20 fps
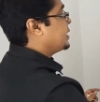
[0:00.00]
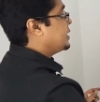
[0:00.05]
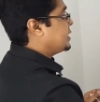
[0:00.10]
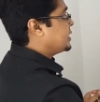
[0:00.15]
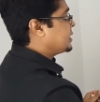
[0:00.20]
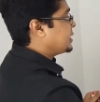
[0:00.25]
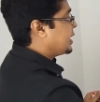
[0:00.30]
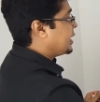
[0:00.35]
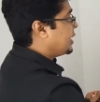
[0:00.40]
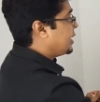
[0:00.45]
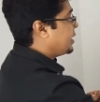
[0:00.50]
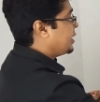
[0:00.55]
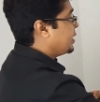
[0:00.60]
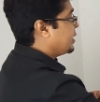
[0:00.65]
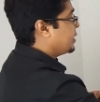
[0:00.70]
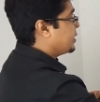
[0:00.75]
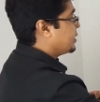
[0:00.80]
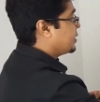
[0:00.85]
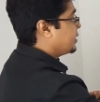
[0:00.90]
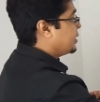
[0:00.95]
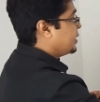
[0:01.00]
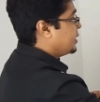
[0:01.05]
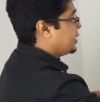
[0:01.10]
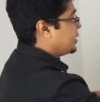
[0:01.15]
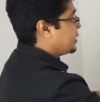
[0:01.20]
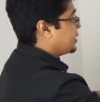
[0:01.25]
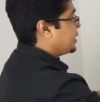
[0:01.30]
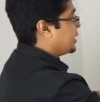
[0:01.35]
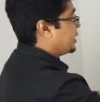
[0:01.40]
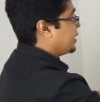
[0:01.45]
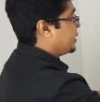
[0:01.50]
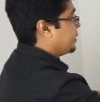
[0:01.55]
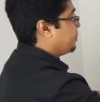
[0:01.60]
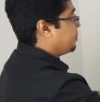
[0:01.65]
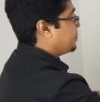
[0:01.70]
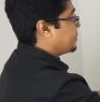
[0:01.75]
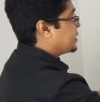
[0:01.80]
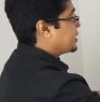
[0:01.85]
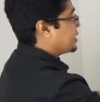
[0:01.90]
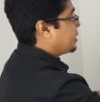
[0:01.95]
these are the
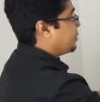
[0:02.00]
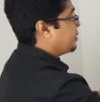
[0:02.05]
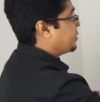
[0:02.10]
some